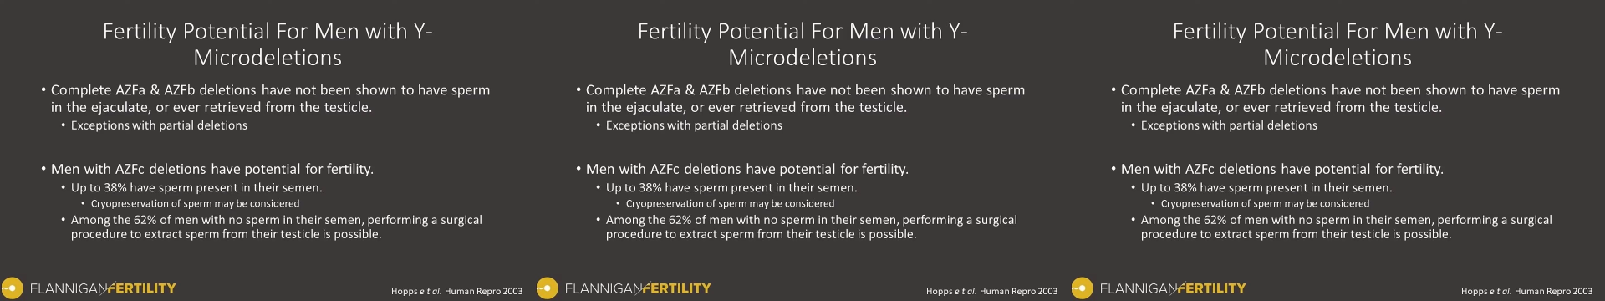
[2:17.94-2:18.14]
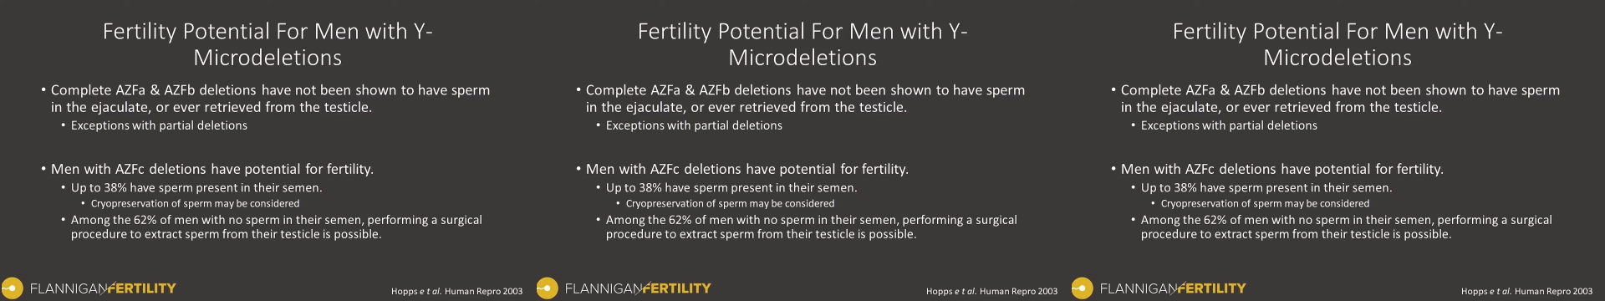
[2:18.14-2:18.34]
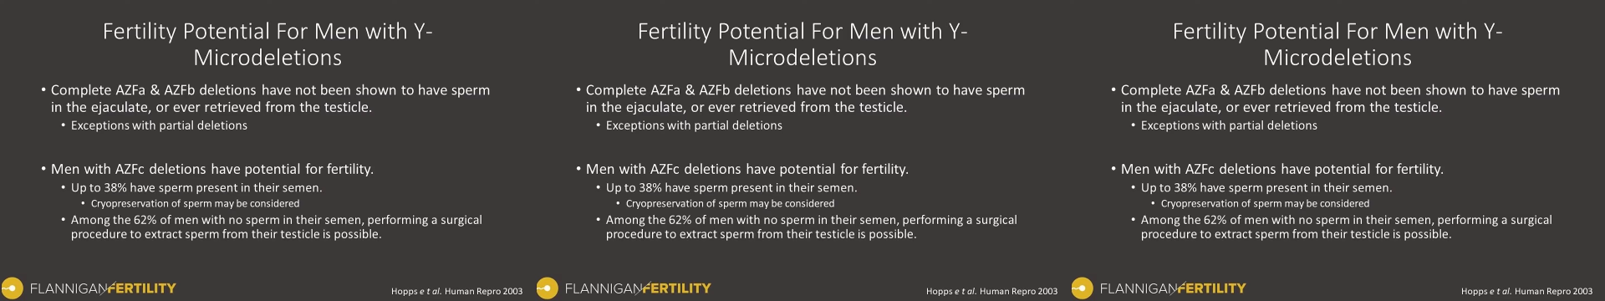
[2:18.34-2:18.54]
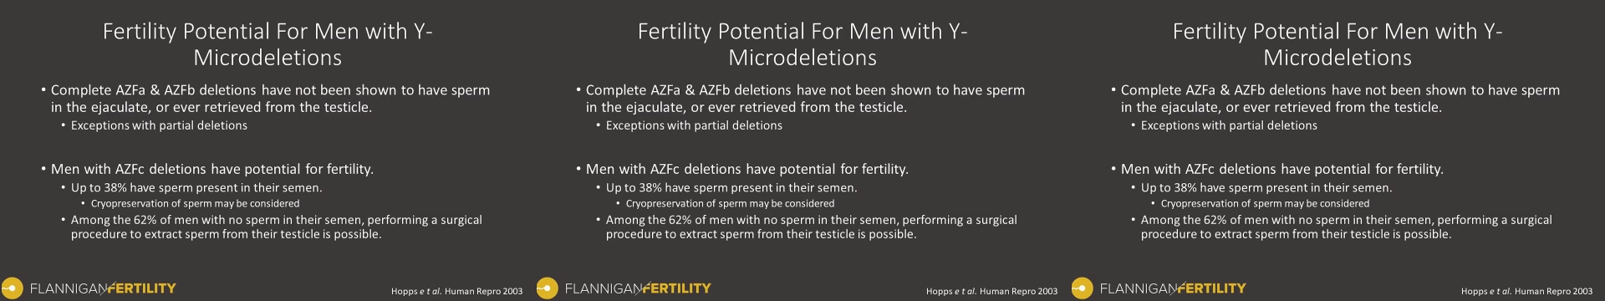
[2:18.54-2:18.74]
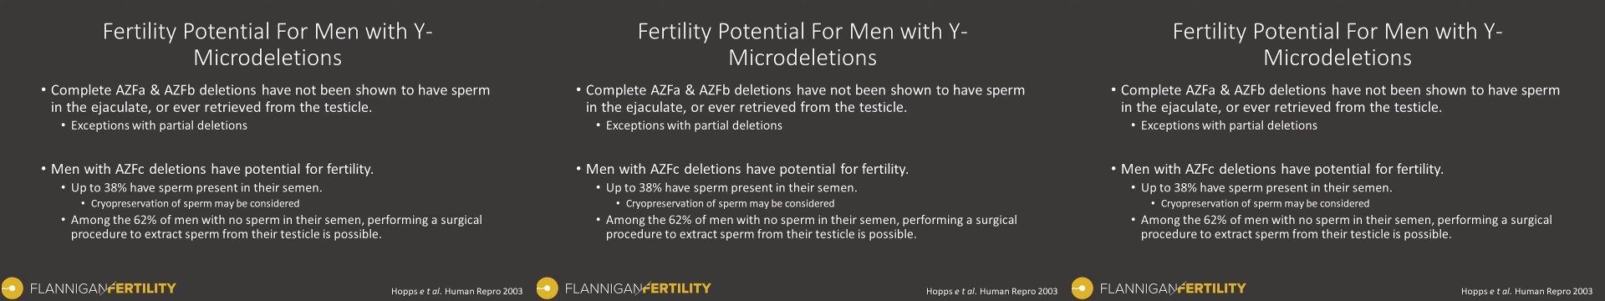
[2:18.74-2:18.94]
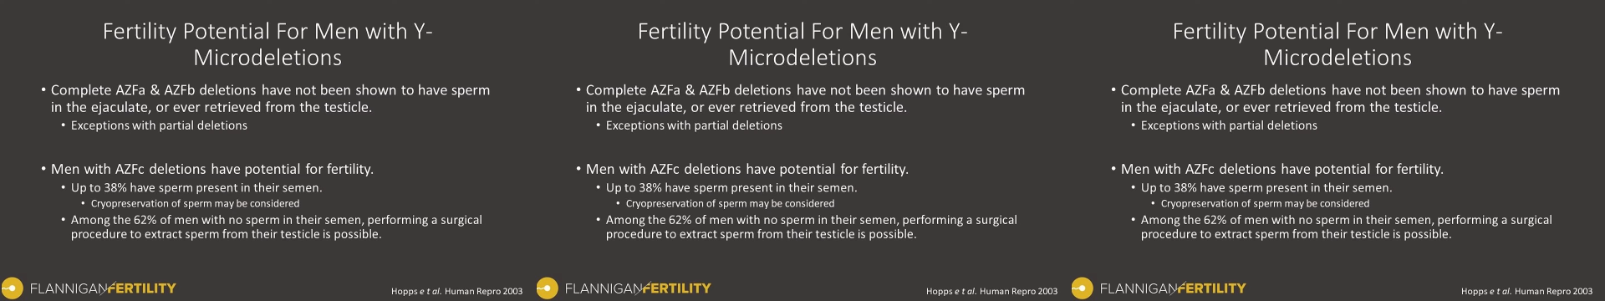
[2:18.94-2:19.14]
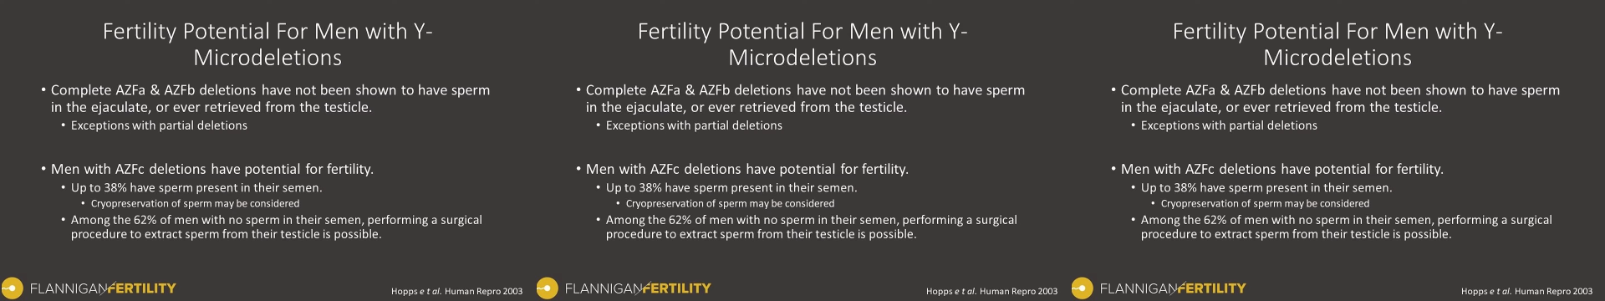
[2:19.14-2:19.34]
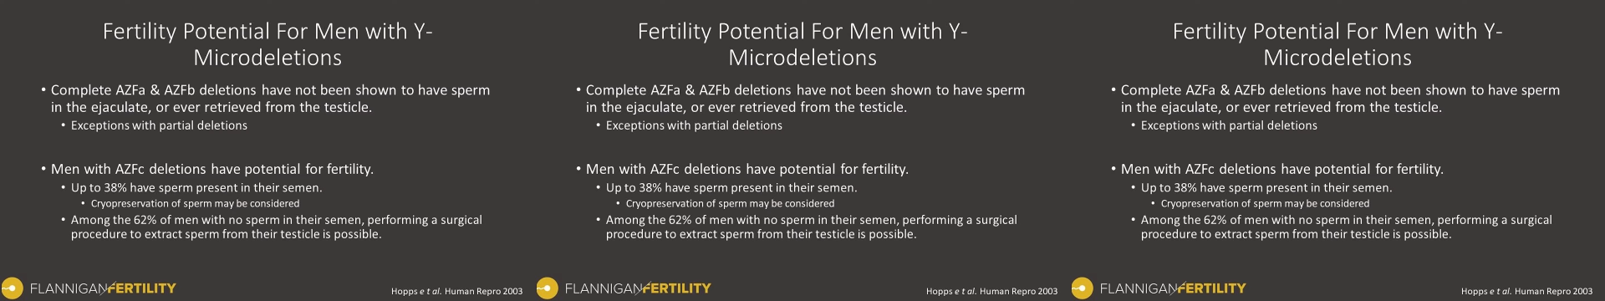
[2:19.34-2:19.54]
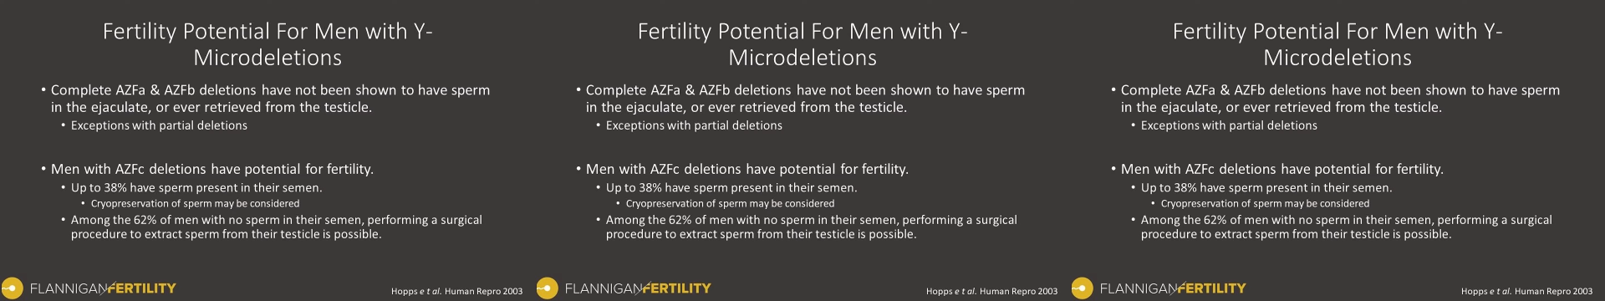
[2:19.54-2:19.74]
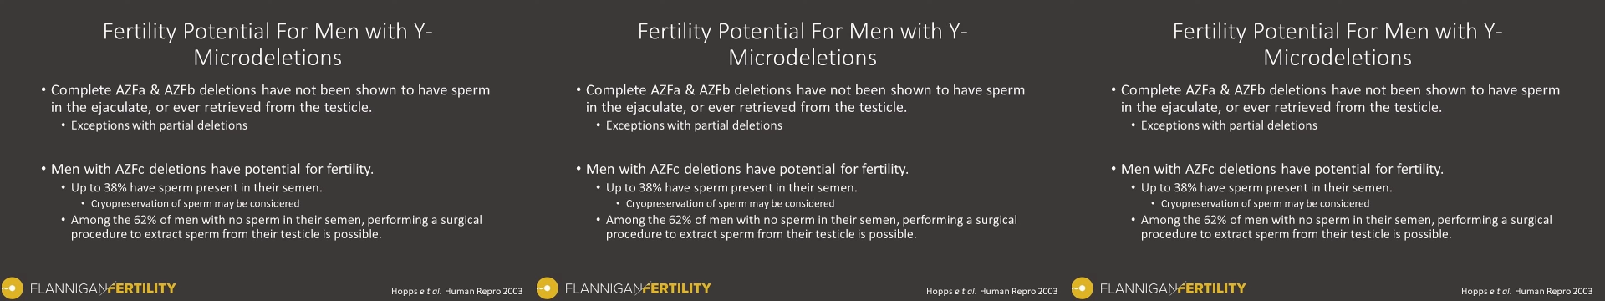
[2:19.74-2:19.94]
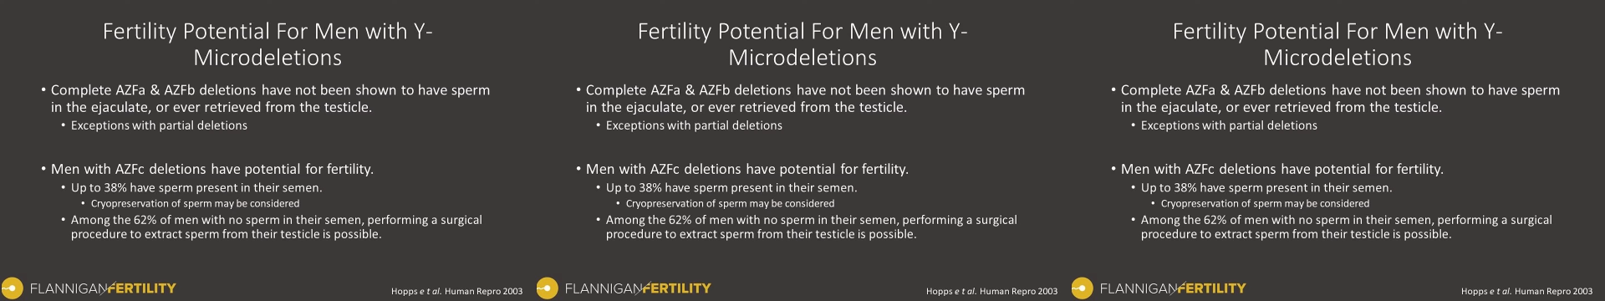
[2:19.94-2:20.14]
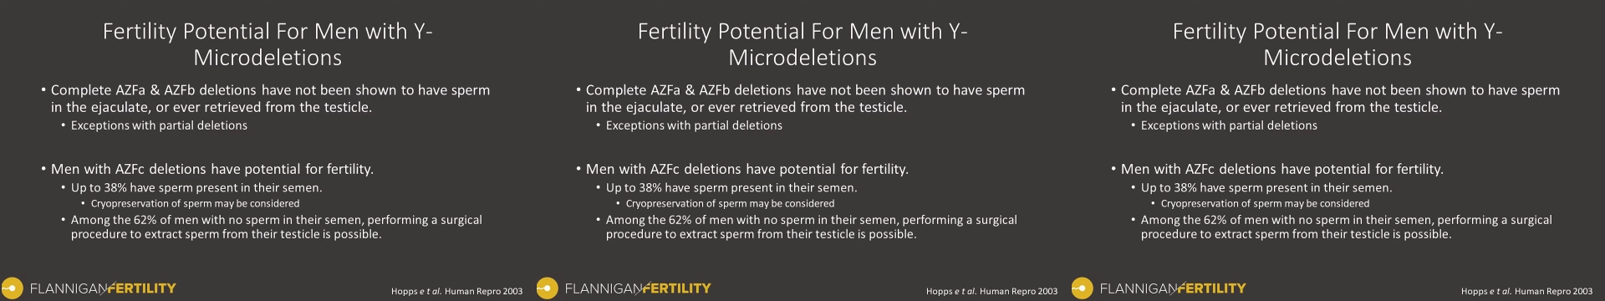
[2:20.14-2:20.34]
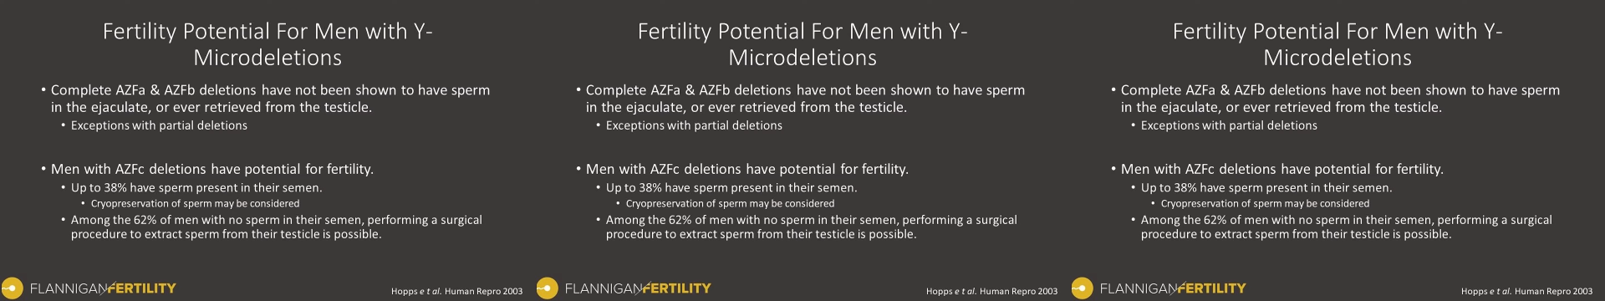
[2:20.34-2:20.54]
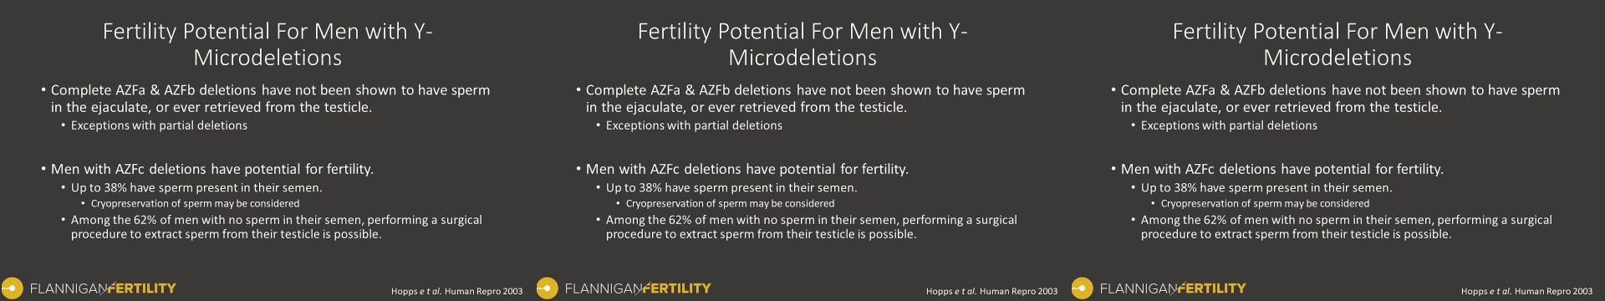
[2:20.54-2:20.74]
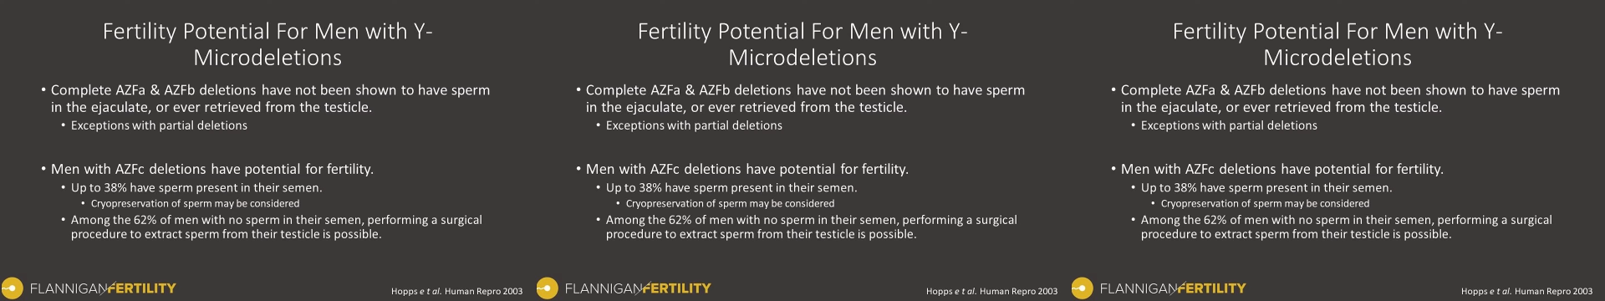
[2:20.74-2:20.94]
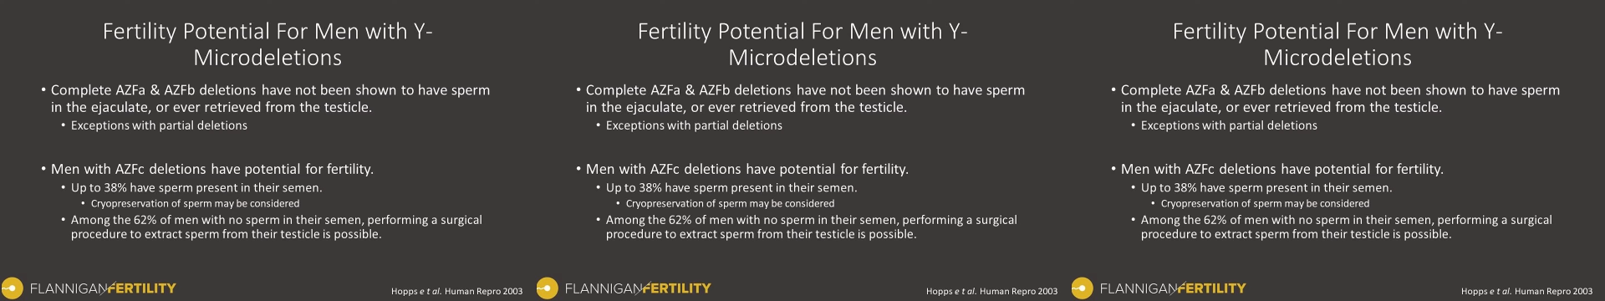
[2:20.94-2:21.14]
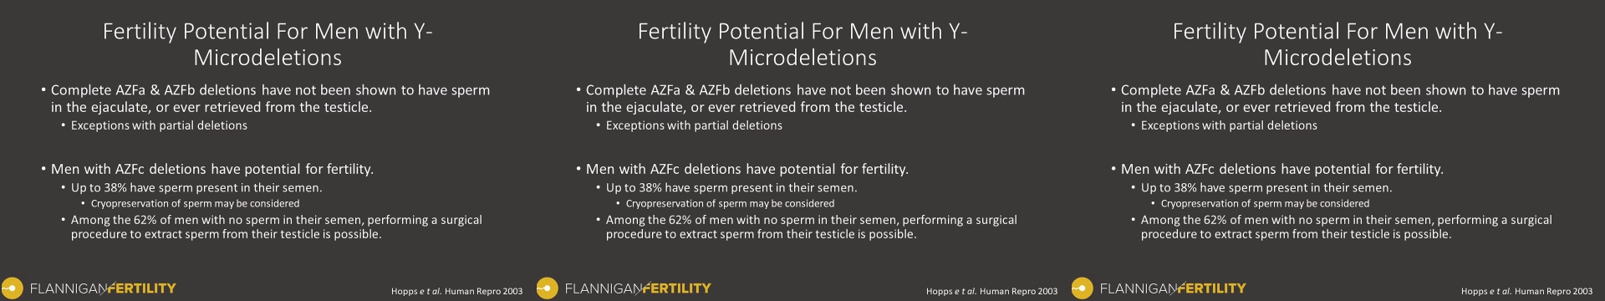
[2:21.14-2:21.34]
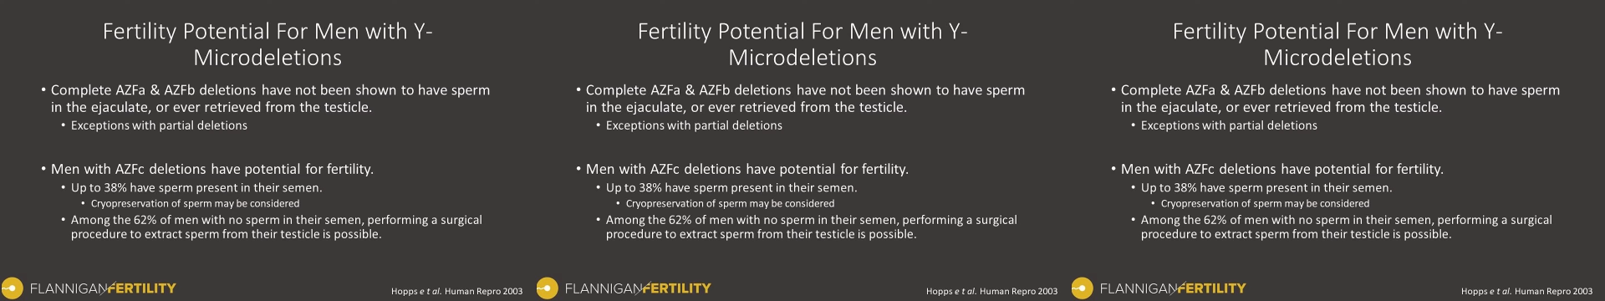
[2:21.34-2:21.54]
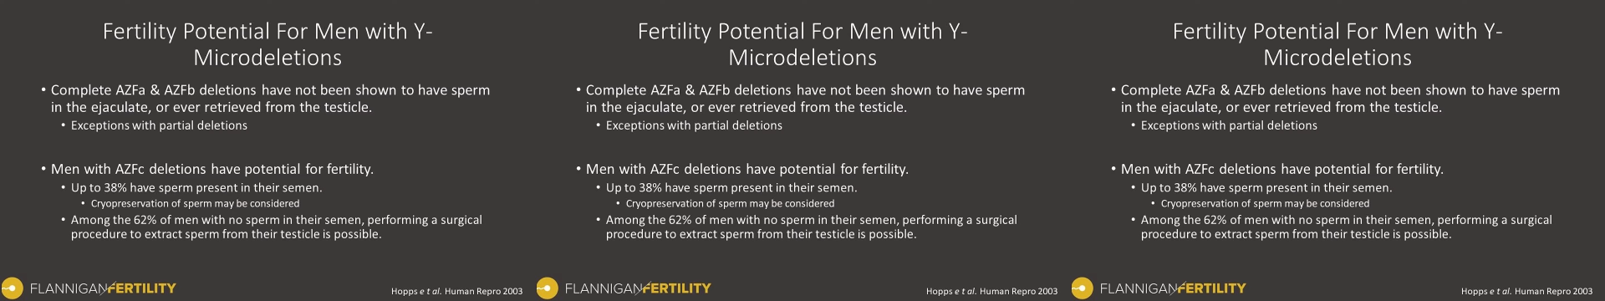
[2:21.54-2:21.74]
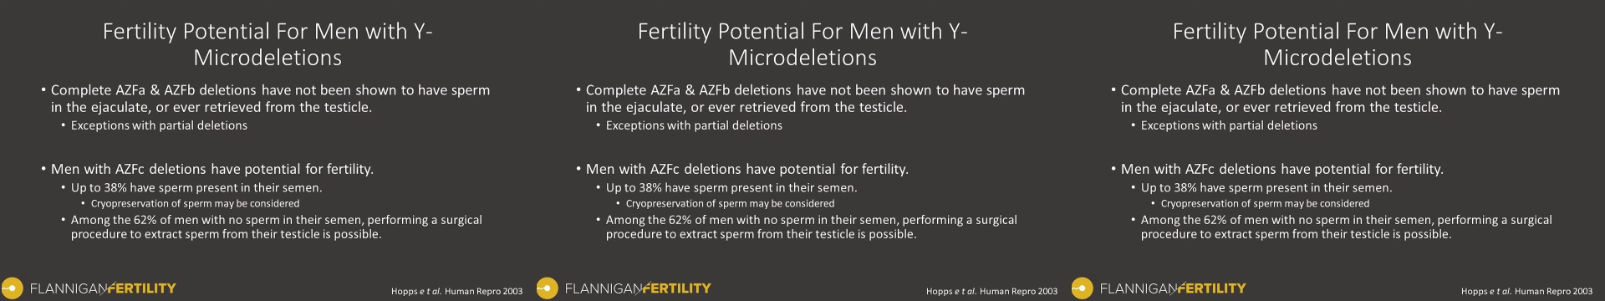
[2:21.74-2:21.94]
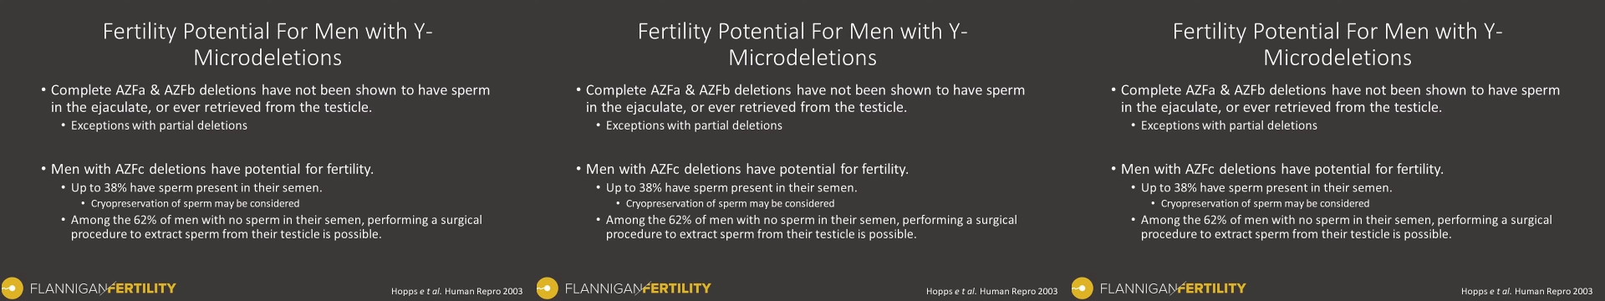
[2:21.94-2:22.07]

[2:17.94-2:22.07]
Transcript: Nobody's mouth can be seen.